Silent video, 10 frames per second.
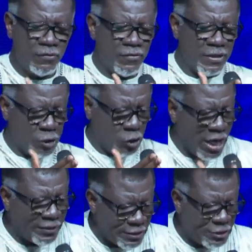The
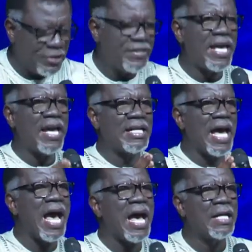strategy they had
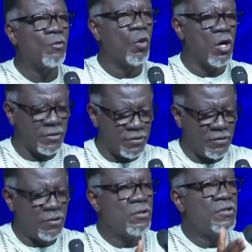had was
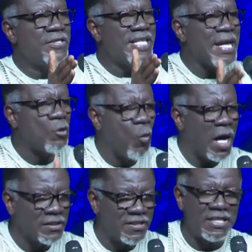take
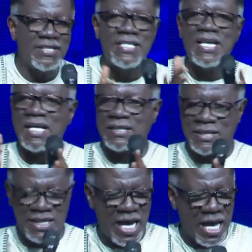one city at a
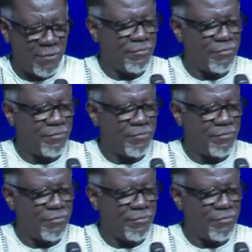time.